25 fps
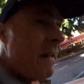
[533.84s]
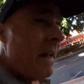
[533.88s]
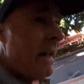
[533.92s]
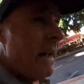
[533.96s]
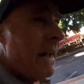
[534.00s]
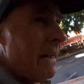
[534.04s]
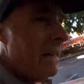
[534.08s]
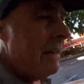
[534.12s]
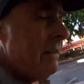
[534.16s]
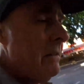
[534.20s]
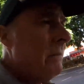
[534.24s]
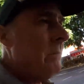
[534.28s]

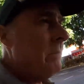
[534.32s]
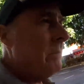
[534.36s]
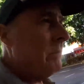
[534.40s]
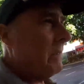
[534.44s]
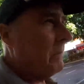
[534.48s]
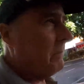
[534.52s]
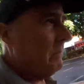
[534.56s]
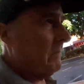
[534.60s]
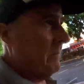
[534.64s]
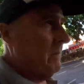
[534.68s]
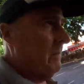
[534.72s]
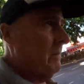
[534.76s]
and
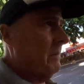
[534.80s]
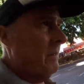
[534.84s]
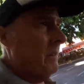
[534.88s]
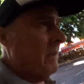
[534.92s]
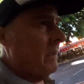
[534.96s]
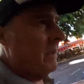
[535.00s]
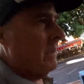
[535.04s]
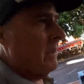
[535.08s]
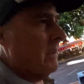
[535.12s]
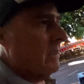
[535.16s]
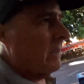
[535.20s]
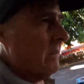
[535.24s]

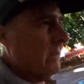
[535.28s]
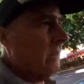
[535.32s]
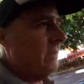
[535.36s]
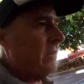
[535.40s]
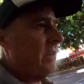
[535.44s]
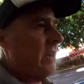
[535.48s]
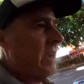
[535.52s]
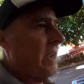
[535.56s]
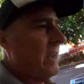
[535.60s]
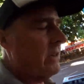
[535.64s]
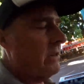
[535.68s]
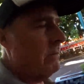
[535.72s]
the
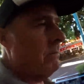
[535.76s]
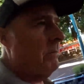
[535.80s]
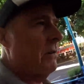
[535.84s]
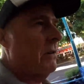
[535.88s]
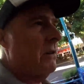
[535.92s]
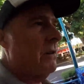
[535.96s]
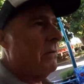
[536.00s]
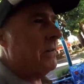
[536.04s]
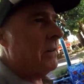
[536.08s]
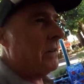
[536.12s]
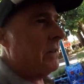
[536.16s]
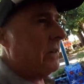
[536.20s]
sound's
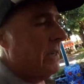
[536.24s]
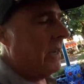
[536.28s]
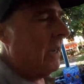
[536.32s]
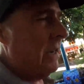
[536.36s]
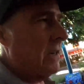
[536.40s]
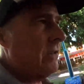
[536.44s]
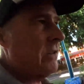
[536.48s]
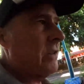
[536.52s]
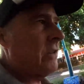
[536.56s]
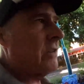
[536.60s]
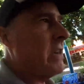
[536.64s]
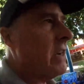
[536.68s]
perfect again
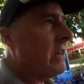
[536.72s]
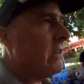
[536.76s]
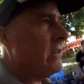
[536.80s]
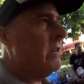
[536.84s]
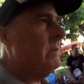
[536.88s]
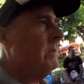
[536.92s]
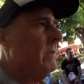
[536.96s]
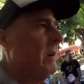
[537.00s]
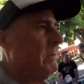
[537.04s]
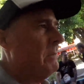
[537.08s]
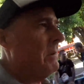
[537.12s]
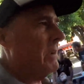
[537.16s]
because it's
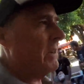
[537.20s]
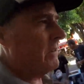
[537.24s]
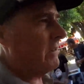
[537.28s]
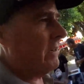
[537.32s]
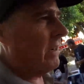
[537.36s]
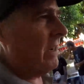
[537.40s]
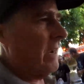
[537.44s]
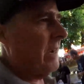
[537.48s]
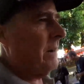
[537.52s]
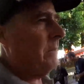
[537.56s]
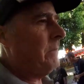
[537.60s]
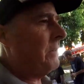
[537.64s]
actually my best
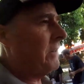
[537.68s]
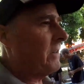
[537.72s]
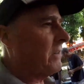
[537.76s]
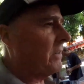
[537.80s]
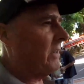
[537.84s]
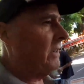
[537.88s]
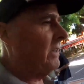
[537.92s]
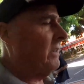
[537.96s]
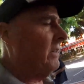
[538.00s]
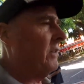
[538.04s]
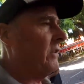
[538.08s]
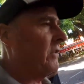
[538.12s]
camera.
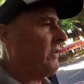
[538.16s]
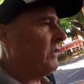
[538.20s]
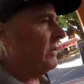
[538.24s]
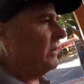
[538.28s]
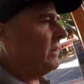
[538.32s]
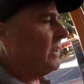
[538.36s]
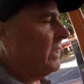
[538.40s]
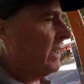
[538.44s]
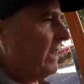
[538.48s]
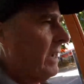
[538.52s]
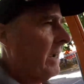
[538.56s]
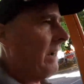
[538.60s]
It's the, the,
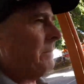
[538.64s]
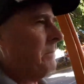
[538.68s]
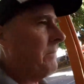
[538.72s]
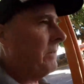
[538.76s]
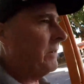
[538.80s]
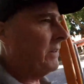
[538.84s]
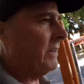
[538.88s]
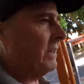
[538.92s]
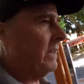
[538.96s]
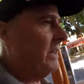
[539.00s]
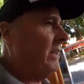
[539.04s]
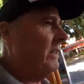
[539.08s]
Sony
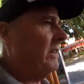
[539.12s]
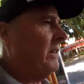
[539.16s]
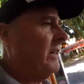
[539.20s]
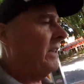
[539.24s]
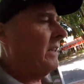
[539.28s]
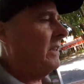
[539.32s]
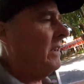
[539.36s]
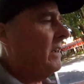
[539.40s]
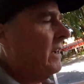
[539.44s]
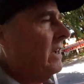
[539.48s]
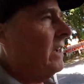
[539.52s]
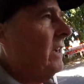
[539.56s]
camera, and the and
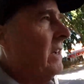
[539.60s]
the